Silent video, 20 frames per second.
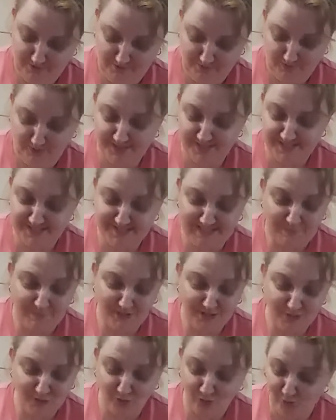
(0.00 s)
or your
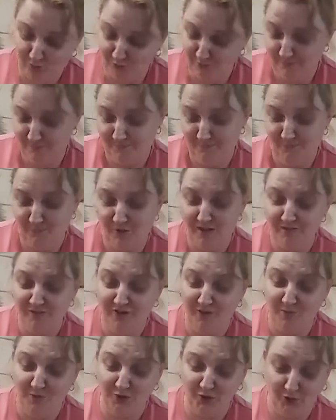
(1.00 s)
stabby tool, whatever
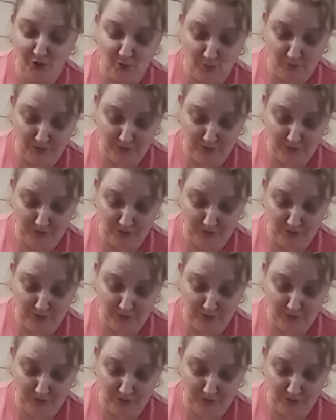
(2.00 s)
you want to call